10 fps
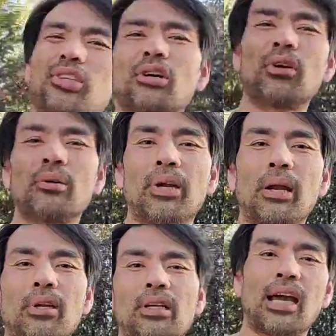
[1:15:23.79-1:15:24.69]
with children,
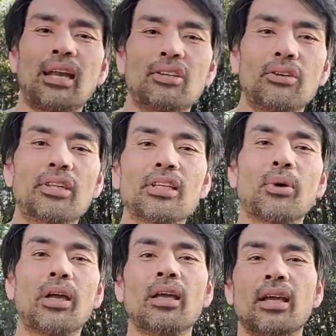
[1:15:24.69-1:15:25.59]
but I'm going to kind of do it
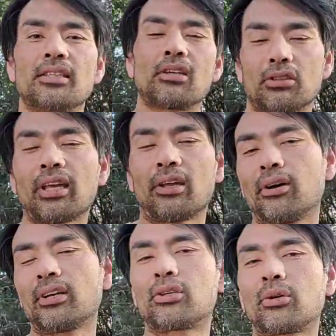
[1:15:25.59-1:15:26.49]
this way. She goes,
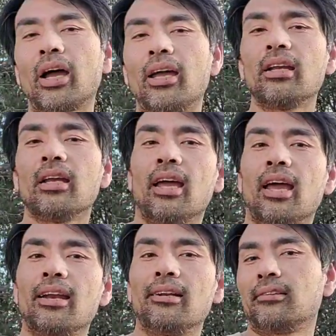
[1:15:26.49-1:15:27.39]
okay, go ahead and try it.
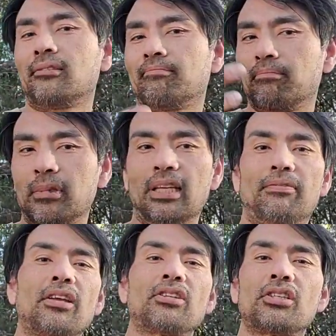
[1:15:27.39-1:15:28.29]
And
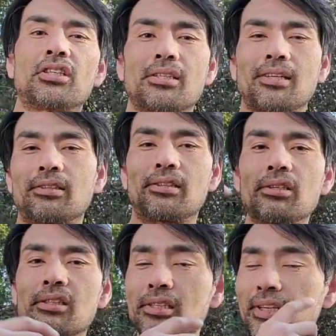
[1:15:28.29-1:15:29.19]
eventually she
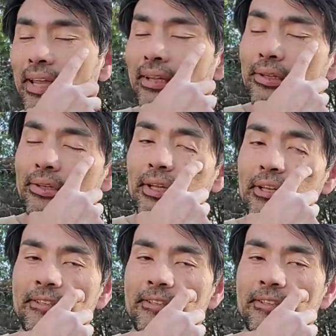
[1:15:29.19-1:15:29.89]
said, you just get into